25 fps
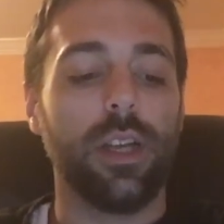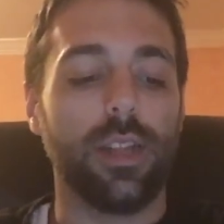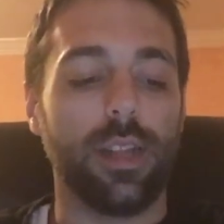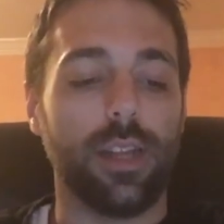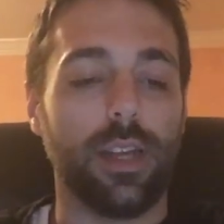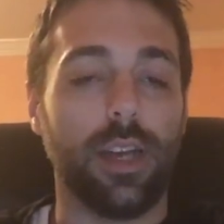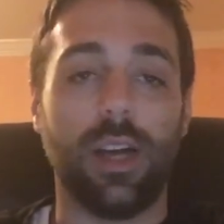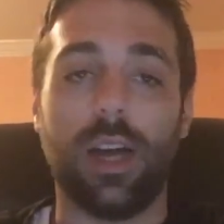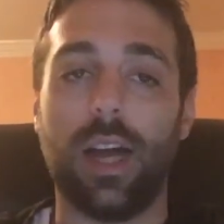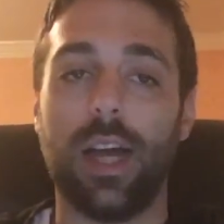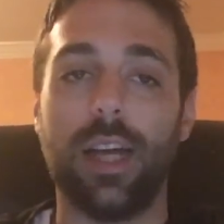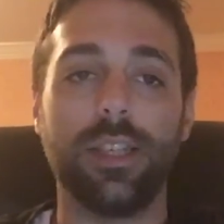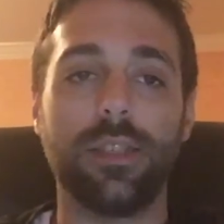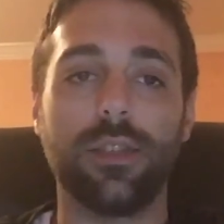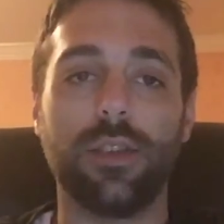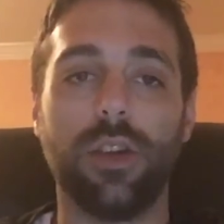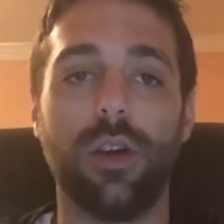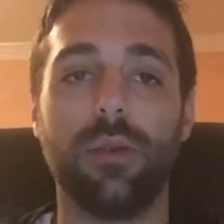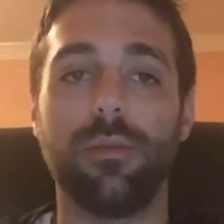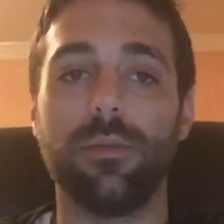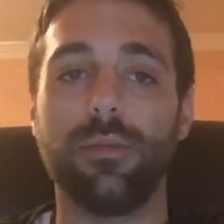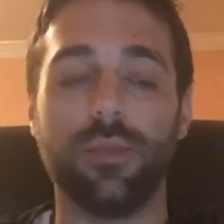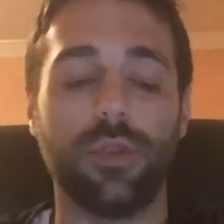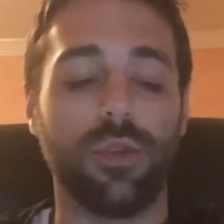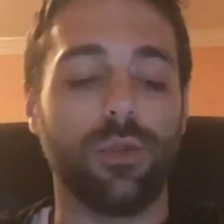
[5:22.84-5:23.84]
The Ice
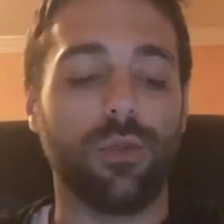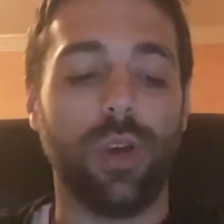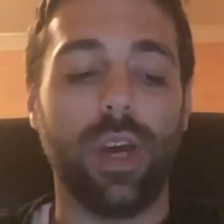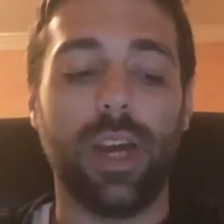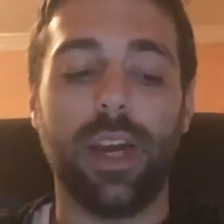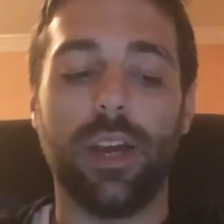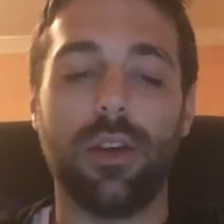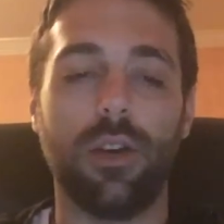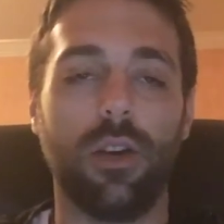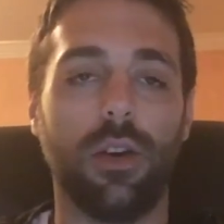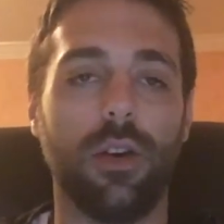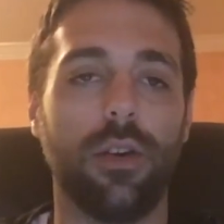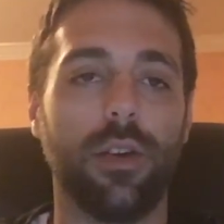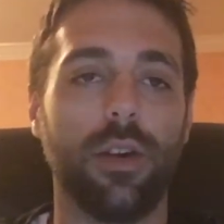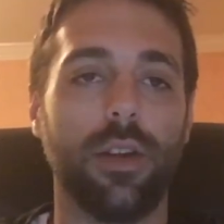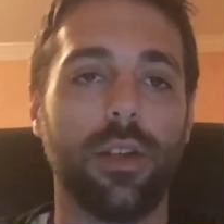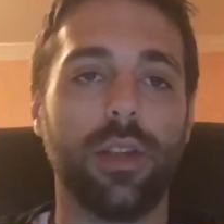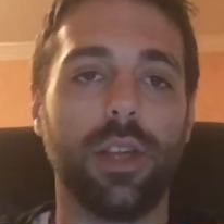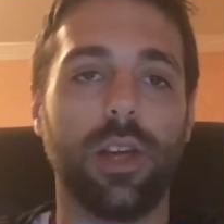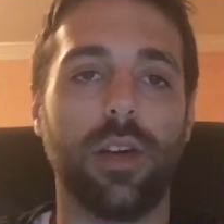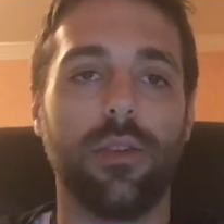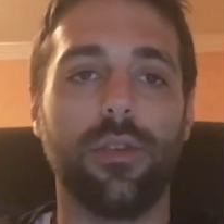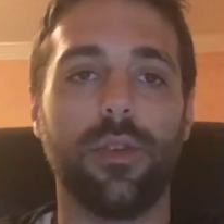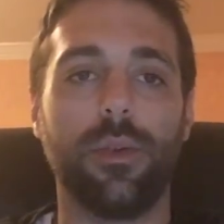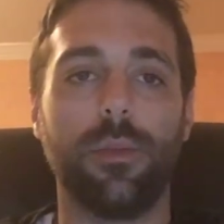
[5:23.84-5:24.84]
Golem, great card, I
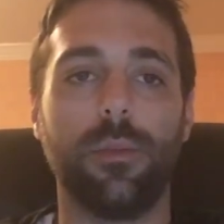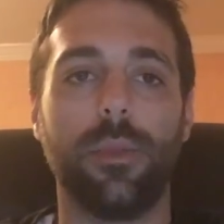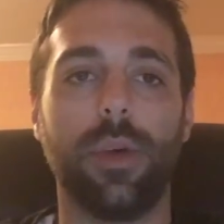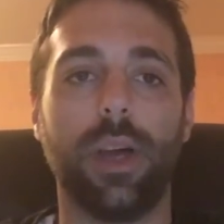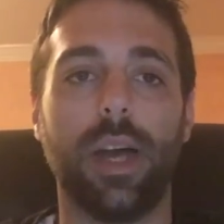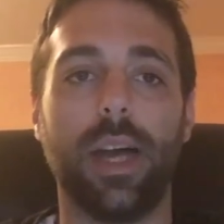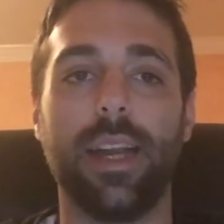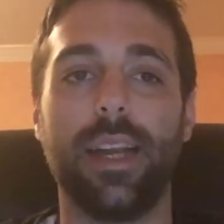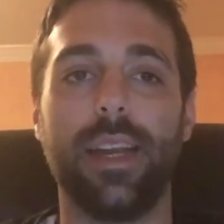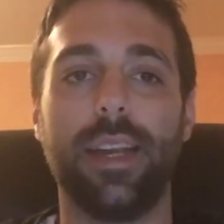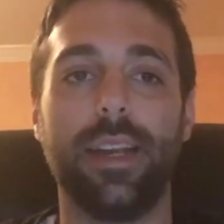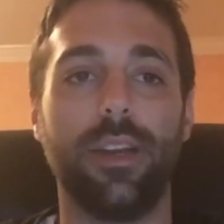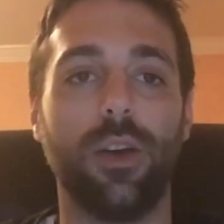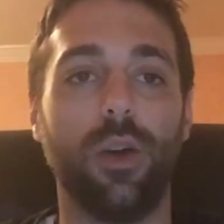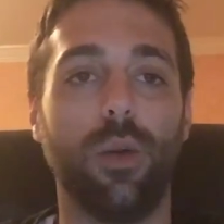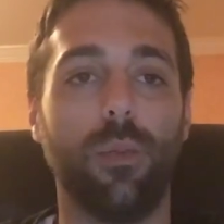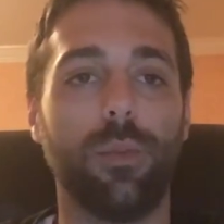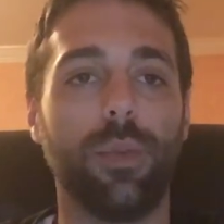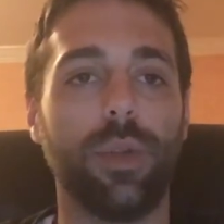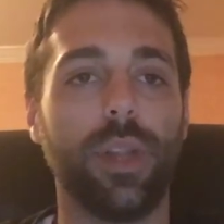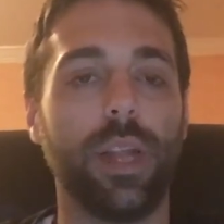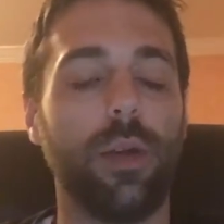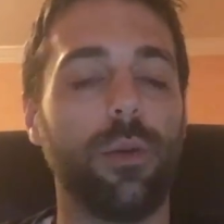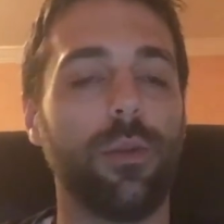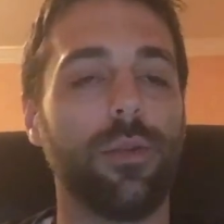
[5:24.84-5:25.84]
love him. I don't
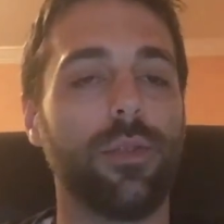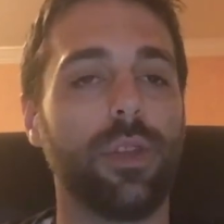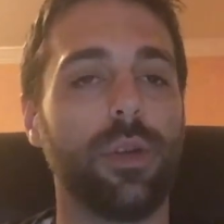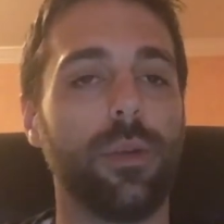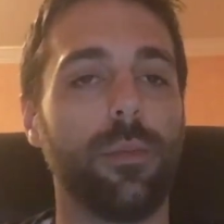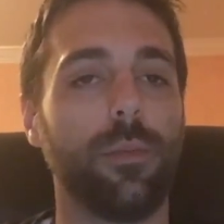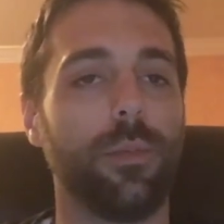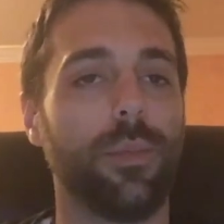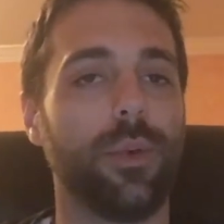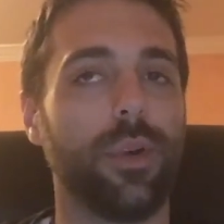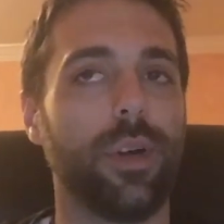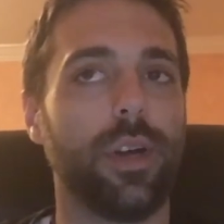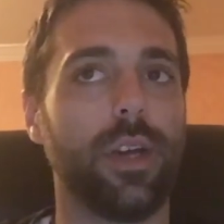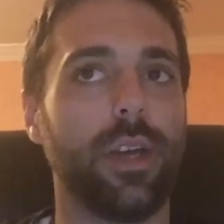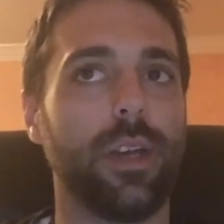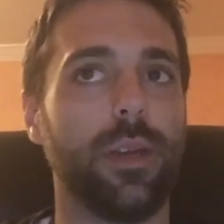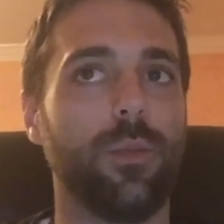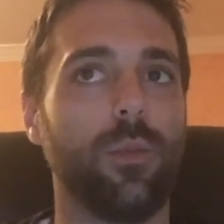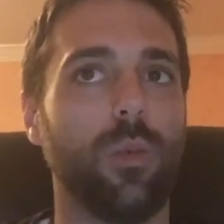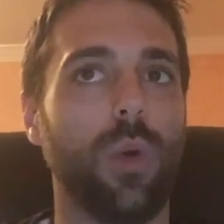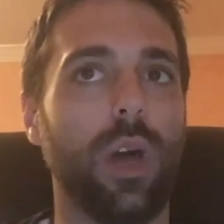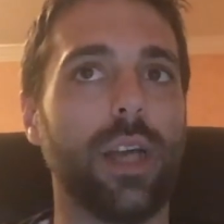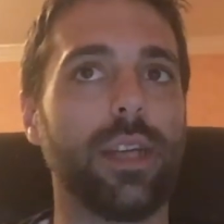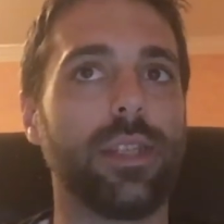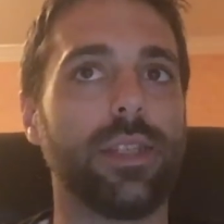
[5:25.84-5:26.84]
play with him, but
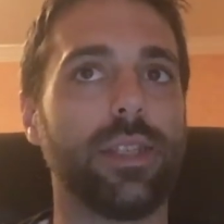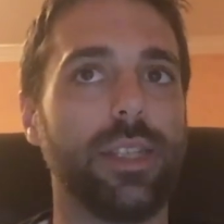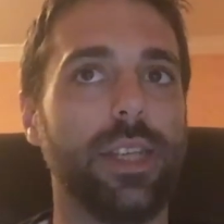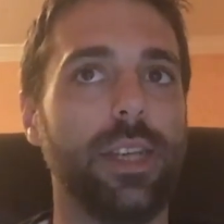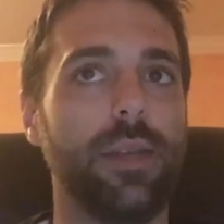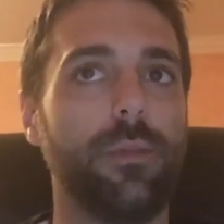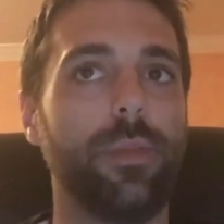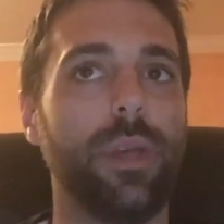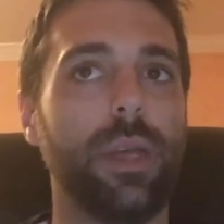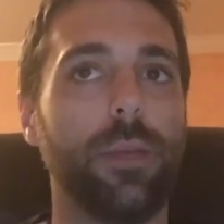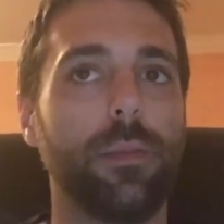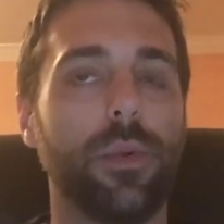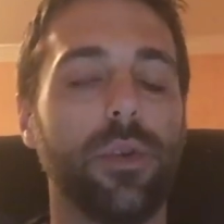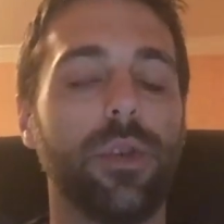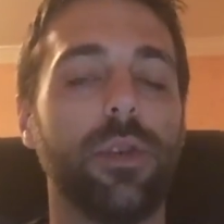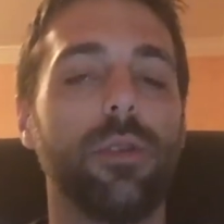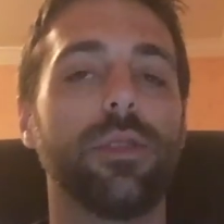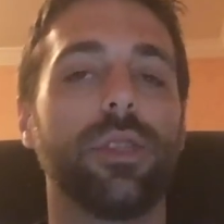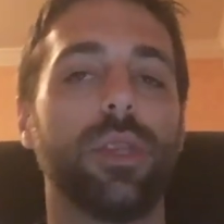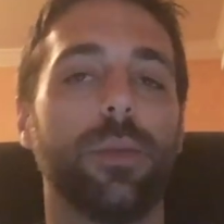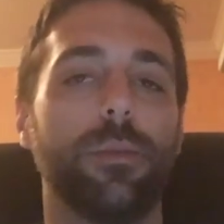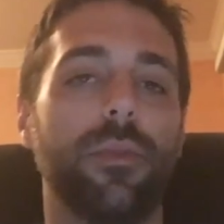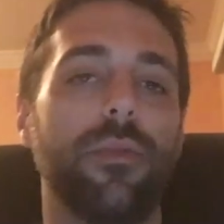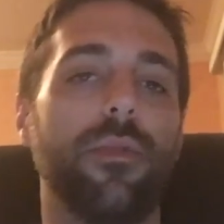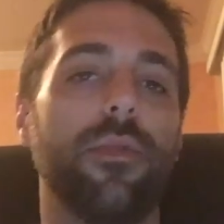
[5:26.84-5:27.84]
I see people
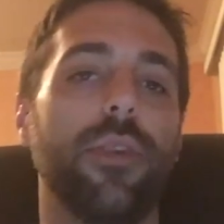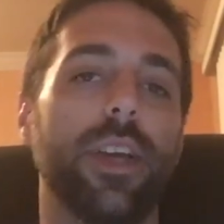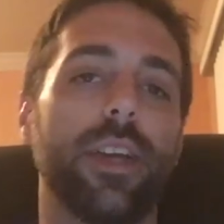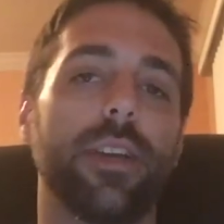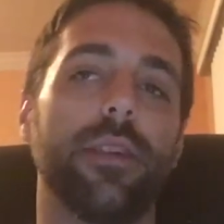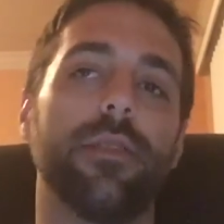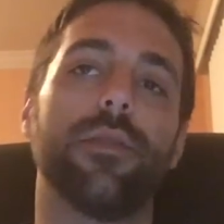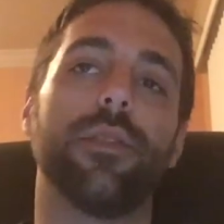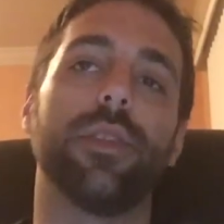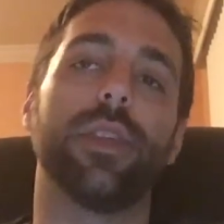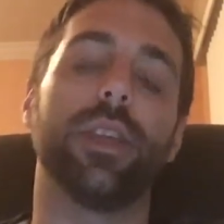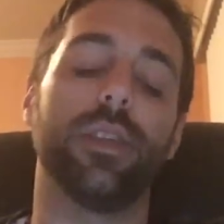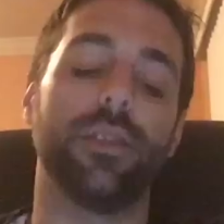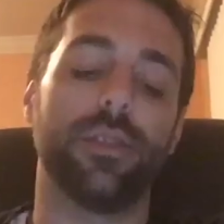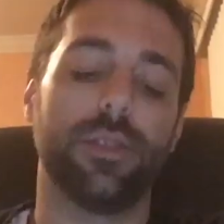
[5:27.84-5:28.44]
use him effectively.